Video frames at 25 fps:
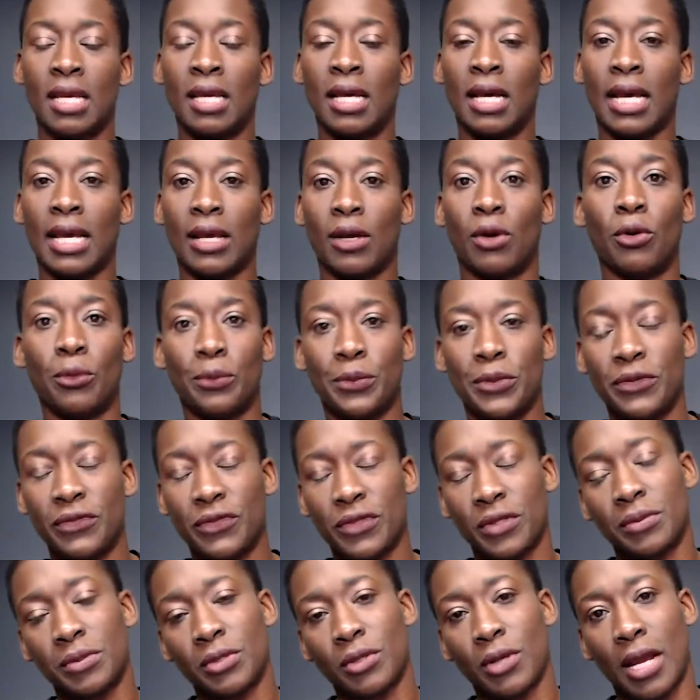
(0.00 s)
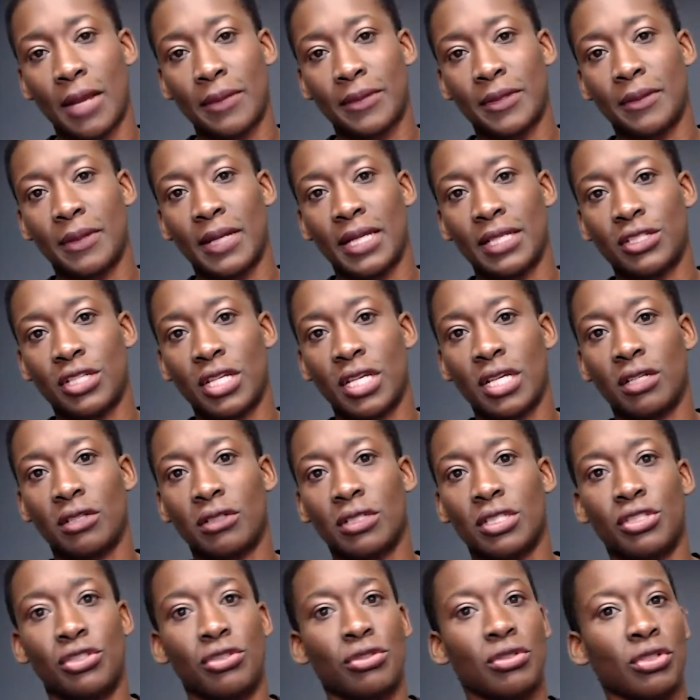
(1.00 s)
I hope you've subscribed to my channel
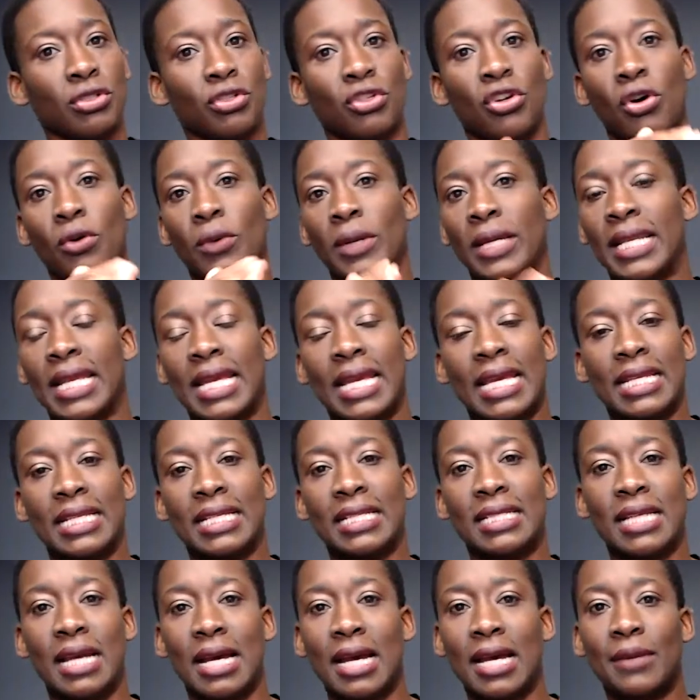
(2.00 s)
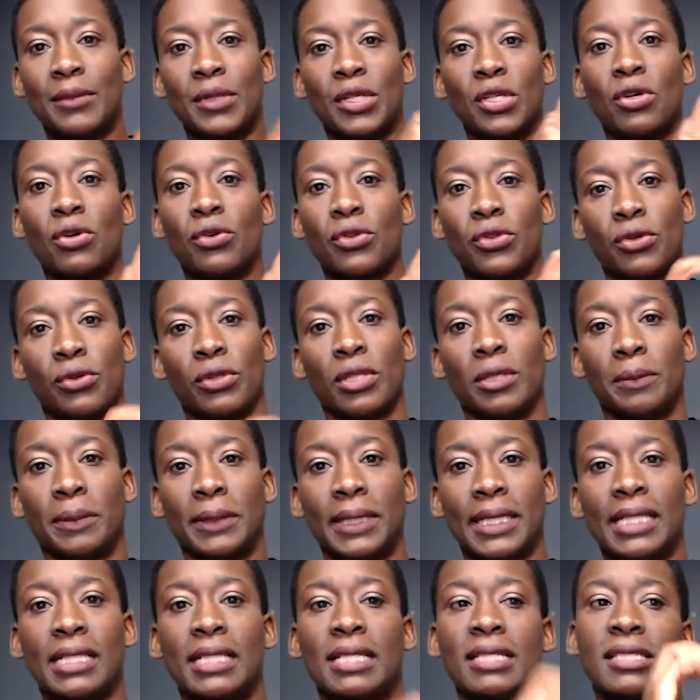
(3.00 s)
because you can go in anytime and go through the
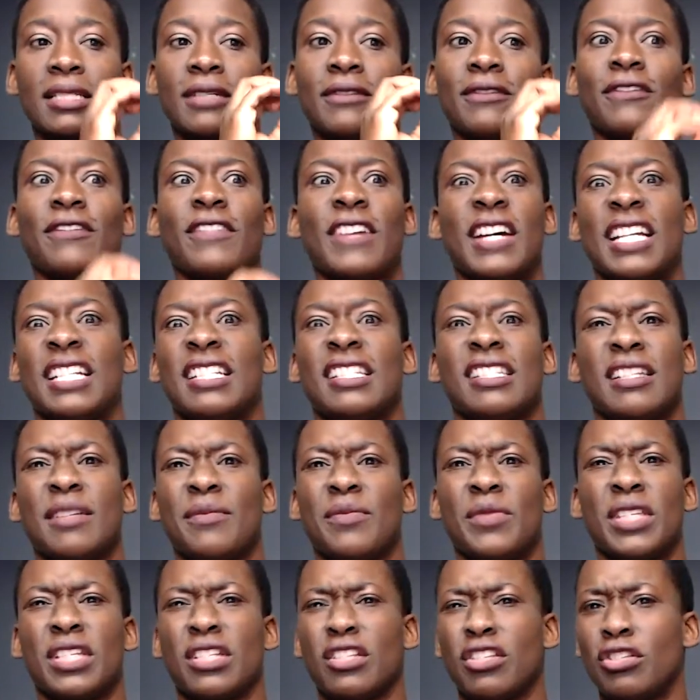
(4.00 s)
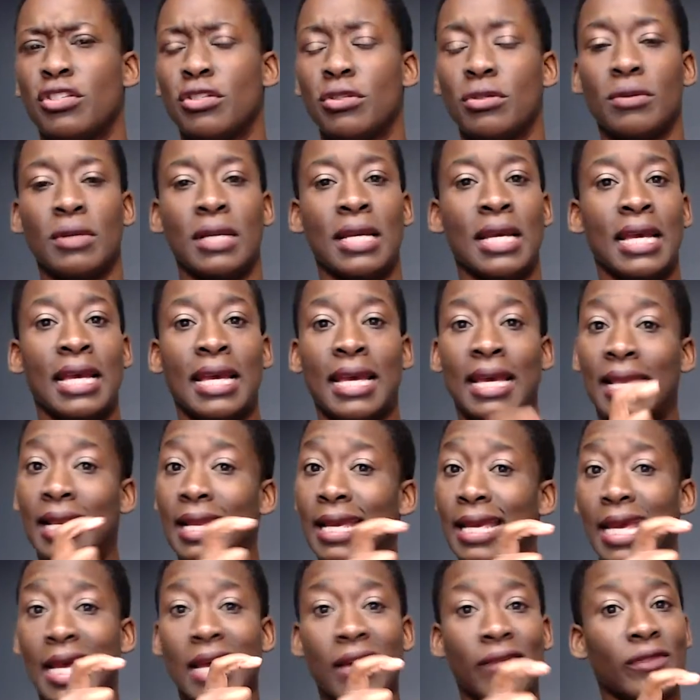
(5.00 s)
playlist and find something to do. And I
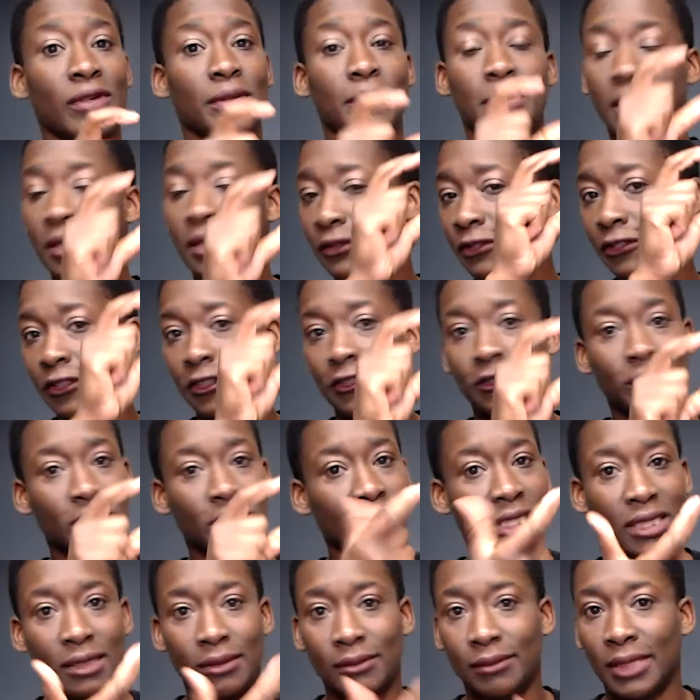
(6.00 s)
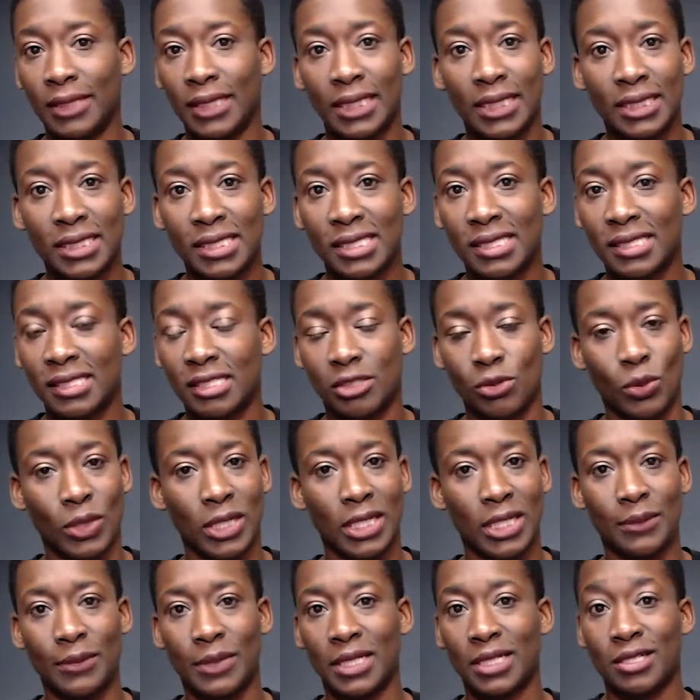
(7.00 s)
have them in 15 minutes,
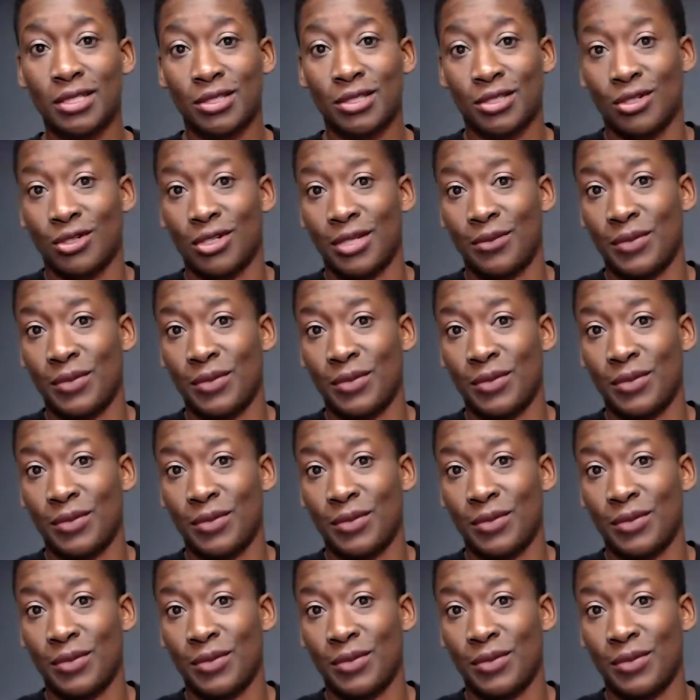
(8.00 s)
20 minutes, 30